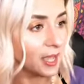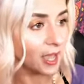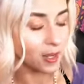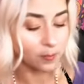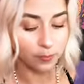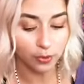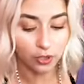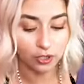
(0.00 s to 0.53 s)

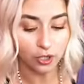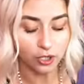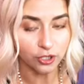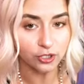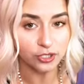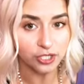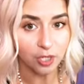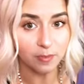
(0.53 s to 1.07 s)
and put it on
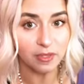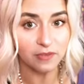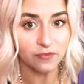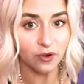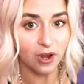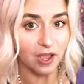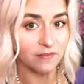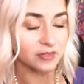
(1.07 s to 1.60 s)
your tummy if
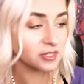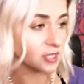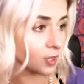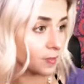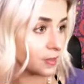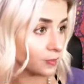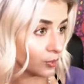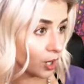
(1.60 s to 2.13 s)
you're having
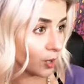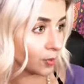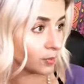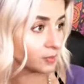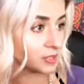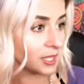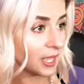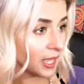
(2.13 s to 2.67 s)
tummy
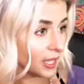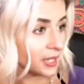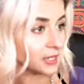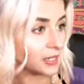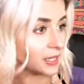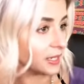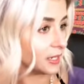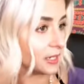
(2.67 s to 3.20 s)
problems.
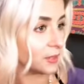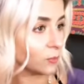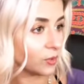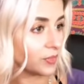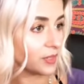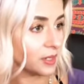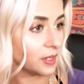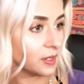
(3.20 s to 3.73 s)
And in
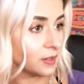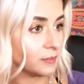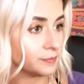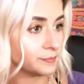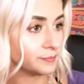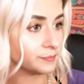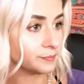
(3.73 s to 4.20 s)
within